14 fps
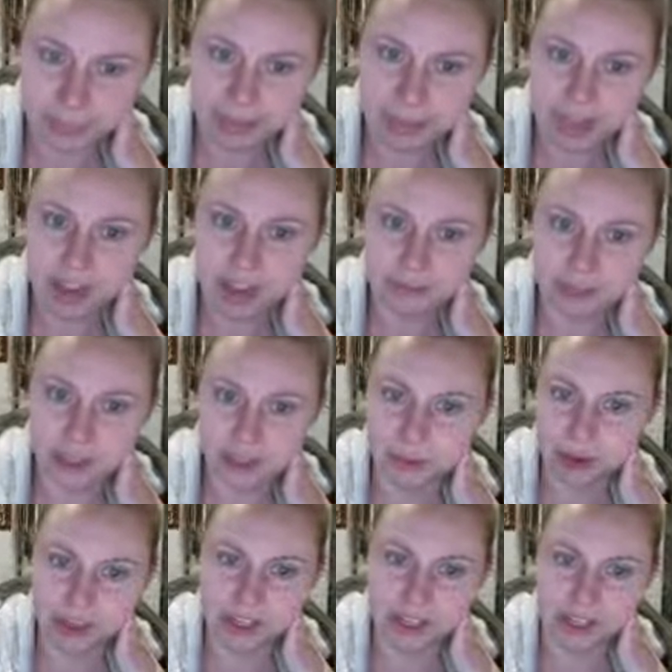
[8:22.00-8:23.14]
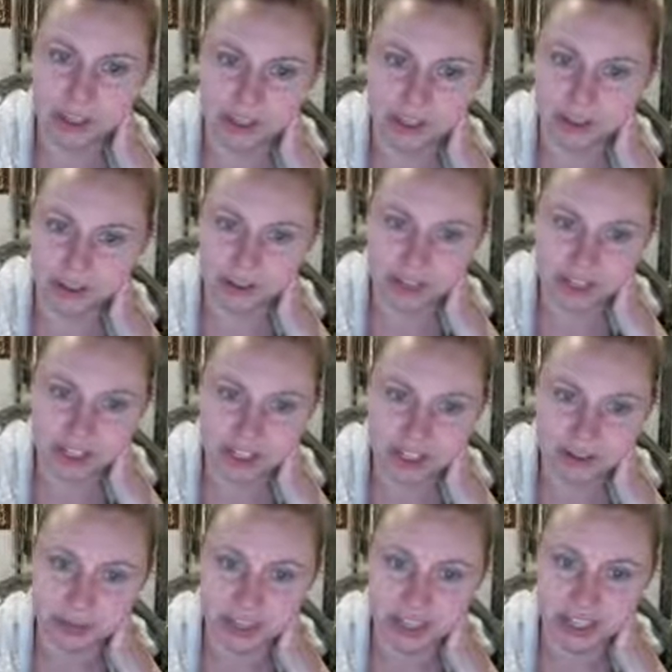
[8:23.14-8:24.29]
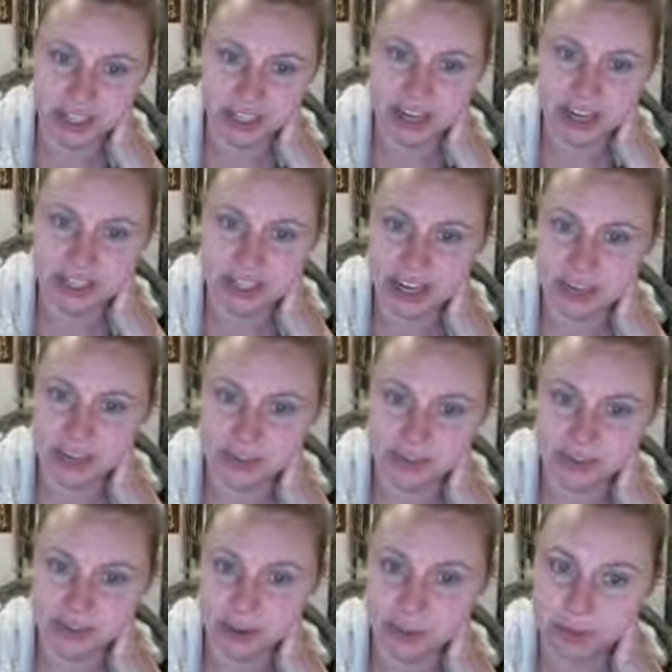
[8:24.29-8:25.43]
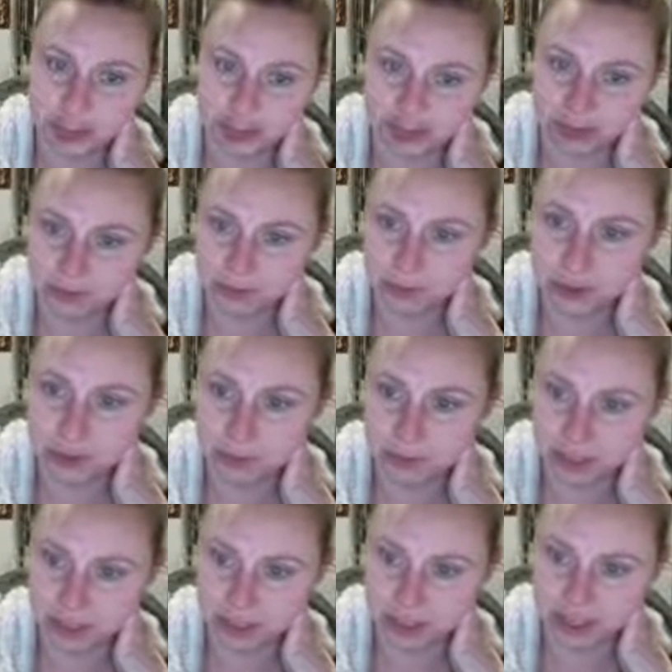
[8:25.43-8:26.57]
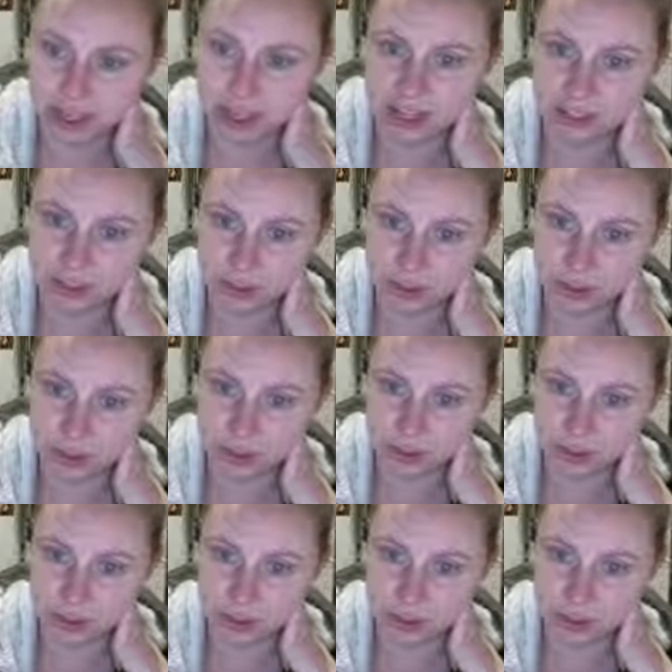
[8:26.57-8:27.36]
How to Rewire Your Anxious Brain, yes. Aesop's Fables, I have not, but I would like to.